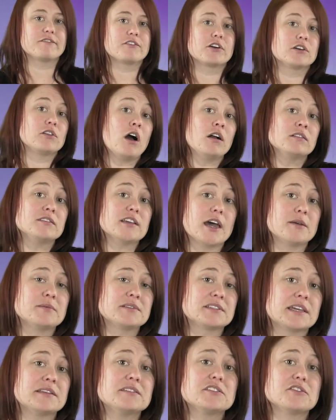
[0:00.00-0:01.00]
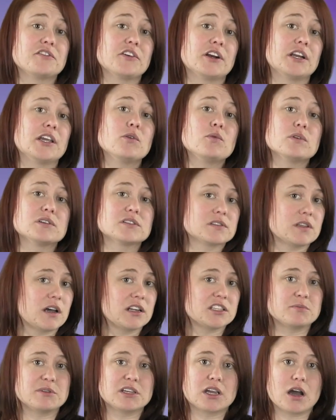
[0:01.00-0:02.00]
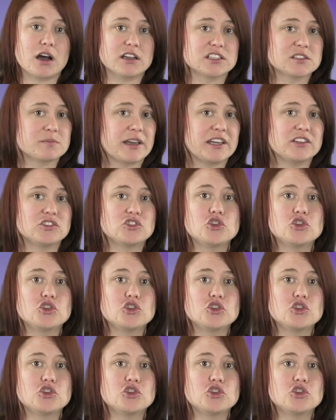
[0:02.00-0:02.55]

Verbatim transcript: For a long time, schizophrenia was thought to be caused by